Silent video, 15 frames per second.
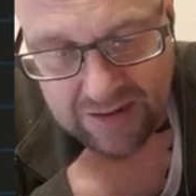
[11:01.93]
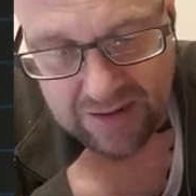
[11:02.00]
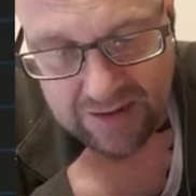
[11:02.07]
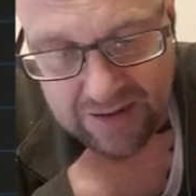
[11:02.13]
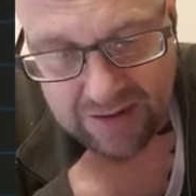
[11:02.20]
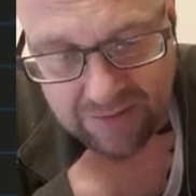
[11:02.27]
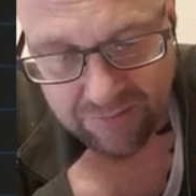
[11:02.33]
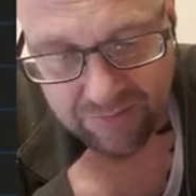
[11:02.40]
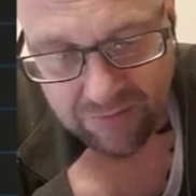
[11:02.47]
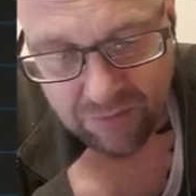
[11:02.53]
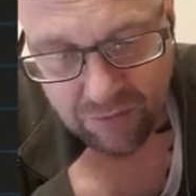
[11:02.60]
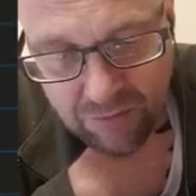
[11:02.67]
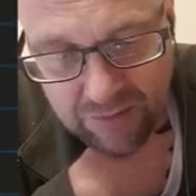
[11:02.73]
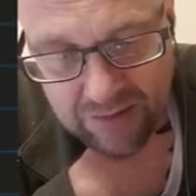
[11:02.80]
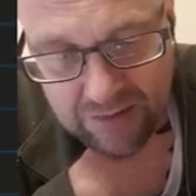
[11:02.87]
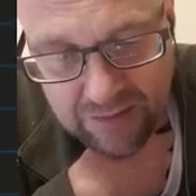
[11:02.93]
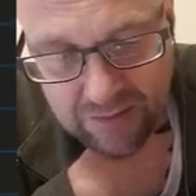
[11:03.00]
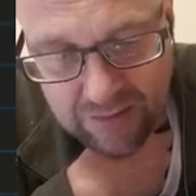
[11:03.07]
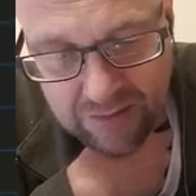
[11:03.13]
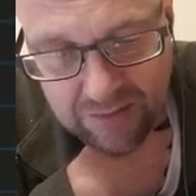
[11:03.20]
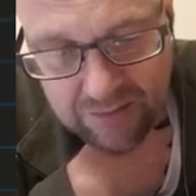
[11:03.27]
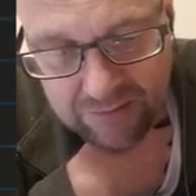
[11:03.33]
and fluorine
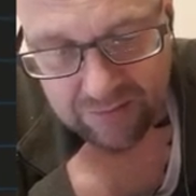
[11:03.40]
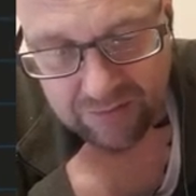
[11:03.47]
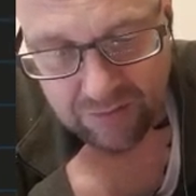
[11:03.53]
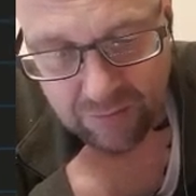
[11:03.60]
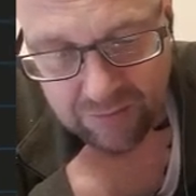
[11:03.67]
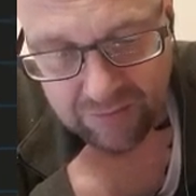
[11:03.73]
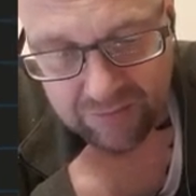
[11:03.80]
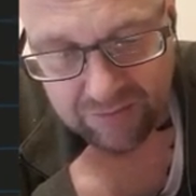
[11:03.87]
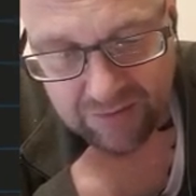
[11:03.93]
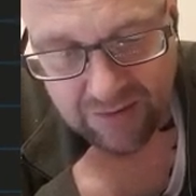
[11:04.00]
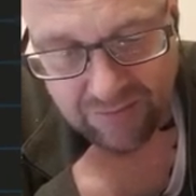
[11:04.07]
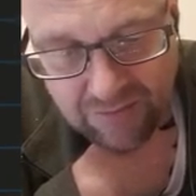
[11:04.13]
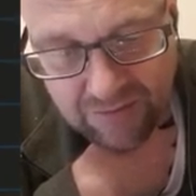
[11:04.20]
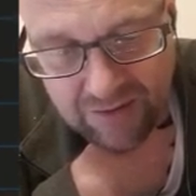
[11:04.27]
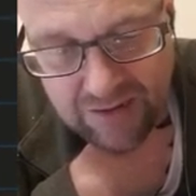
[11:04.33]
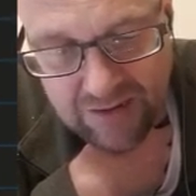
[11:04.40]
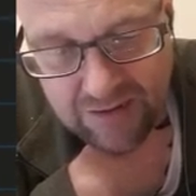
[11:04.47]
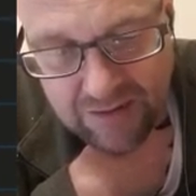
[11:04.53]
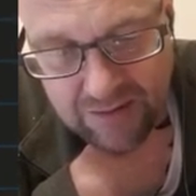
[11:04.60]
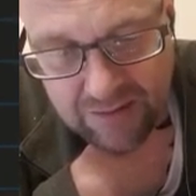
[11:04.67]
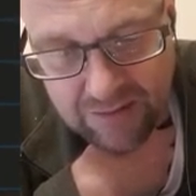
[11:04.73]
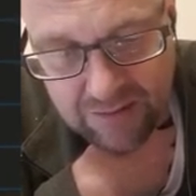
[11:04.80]
still is in 17.